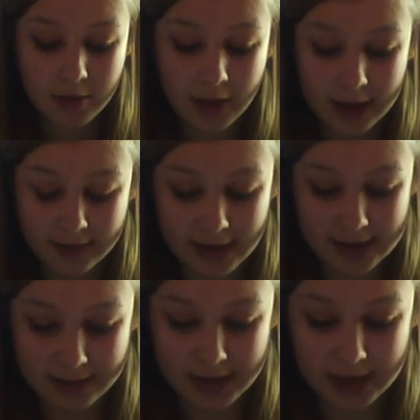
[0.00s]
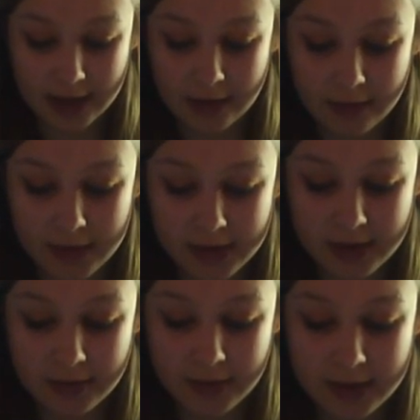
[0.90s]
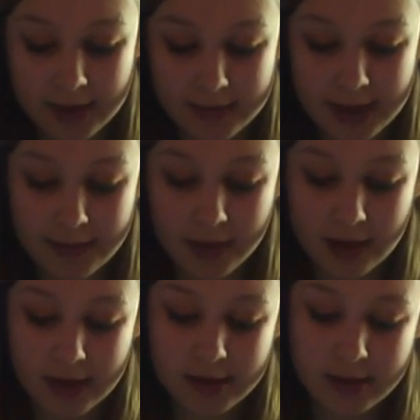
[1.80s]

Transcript: work the vending machine while Sue walks up to him and